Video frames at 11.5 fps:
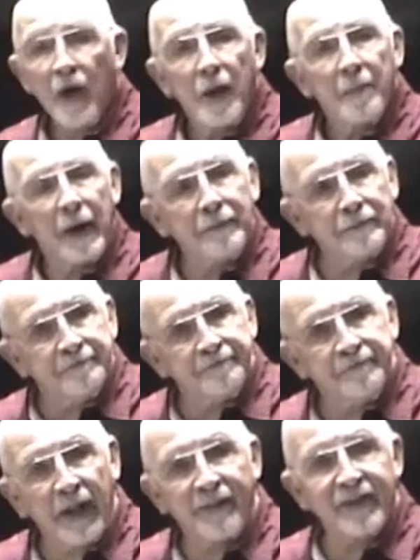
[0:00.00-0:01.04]
But
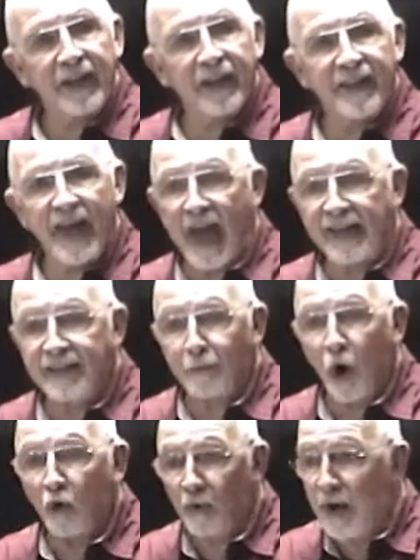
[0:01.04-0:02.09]
evidently they had them
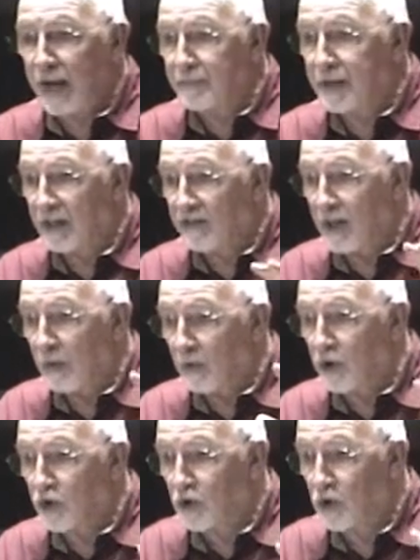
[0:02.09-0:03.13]
all ready because they were
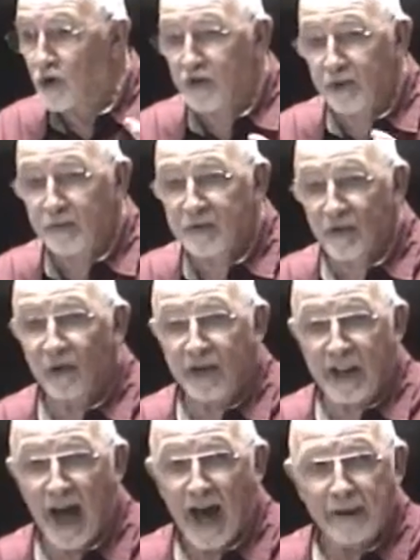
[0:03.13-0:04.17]
assured she was going to
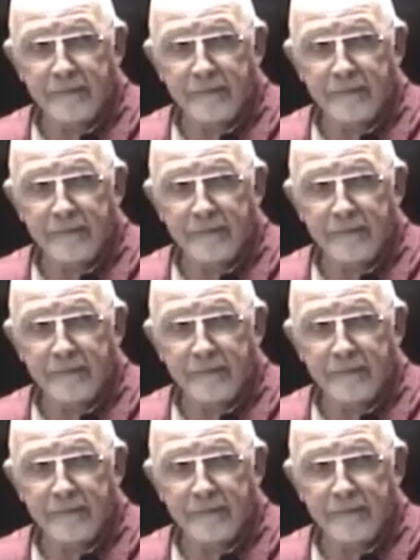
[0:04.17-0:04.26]
die.